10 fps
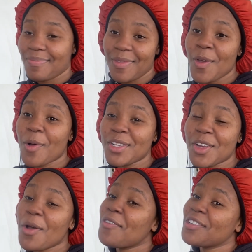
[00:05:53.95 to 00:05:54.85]
You only
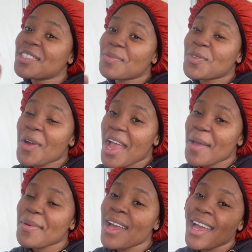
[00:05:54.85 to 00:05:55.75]
know if you
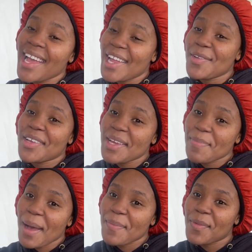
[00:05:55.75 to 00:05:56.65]
subscribe and you keep
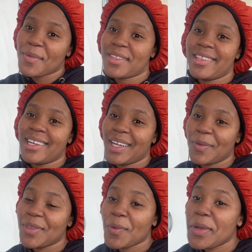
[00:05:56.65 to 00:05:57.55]
up with the
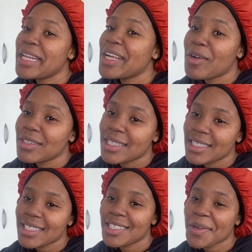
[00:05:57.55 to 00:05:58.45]
weekly
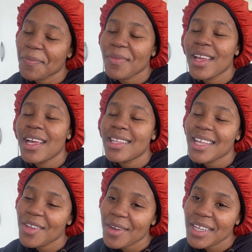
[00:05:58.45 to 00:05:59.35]
content. So
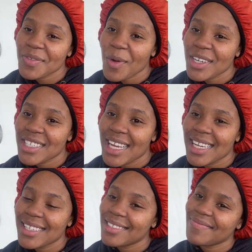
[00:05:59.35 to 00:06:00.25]
thank you guys for
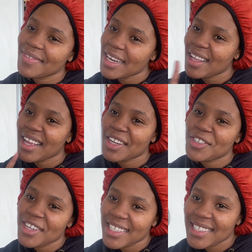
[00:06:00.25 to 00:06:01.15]
watching, and I'll catch
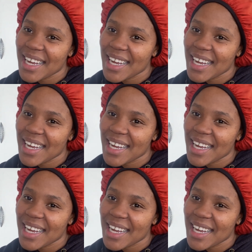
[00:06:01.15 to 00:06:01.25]
you next